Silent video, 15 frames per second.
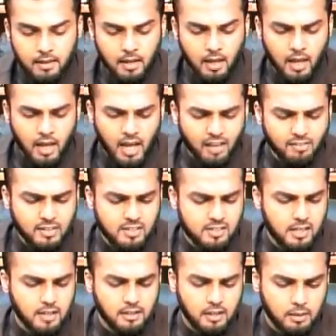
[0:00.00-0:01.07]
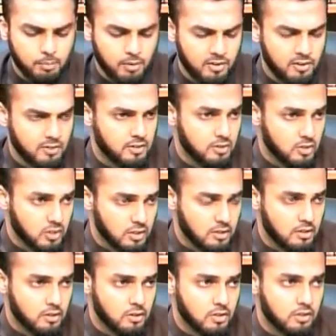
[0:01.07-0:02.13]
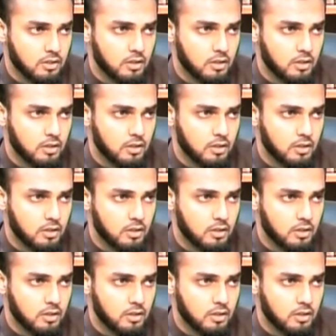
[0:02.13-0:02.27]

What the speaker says: Having said that, brothers and sisters,